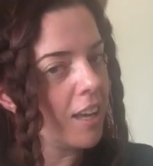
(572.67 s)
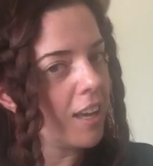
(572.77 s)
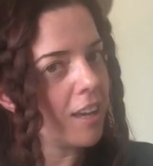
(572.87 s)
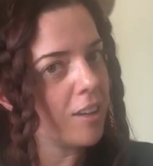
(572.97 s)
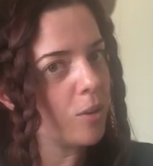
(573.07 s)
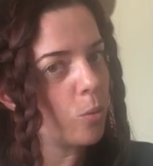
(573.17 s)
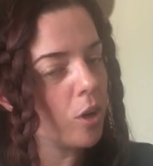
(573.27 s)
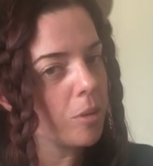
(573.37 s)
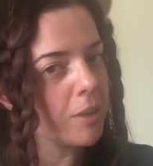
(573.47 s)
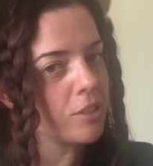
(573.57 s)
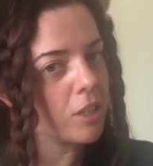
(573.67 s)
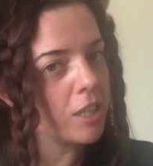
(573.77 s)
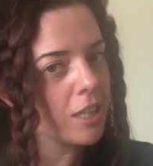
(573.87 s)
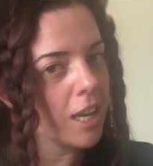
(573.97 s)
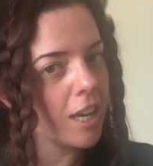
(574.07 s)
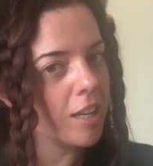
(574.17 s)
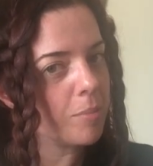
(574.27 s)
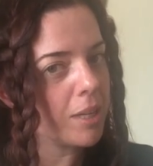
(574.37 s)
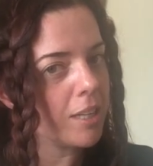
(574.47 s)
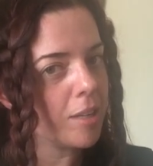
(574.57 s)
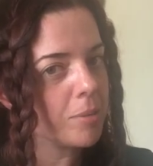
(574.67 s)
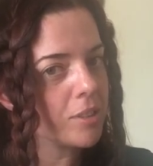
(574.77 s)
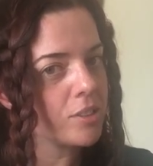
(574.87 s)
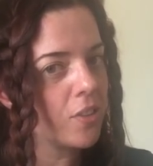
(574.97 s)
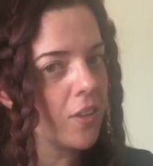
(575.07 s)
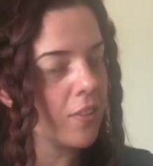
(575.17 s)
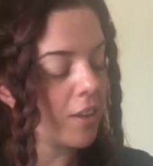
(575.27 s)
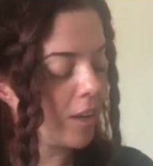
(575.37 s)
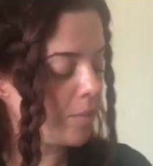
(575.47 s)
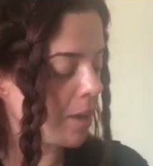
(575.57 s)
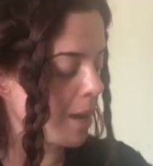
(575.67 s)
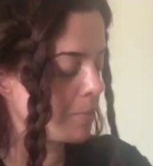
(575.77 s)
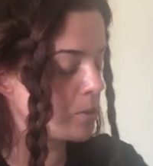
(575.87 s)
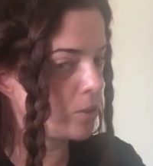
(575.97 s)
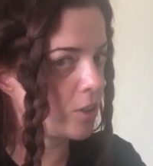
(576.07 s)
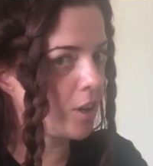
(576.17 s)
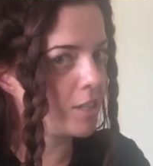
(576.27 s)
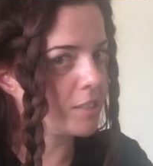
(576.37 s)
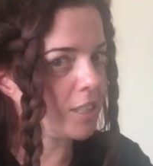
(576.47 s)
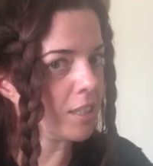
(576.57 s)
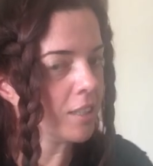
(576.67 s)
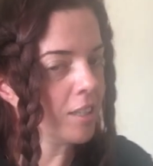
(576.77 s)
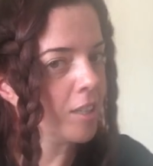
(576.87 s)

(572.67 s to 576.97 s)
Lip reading: and walk my dog, and my neighbors think that I'm absolutely crazy,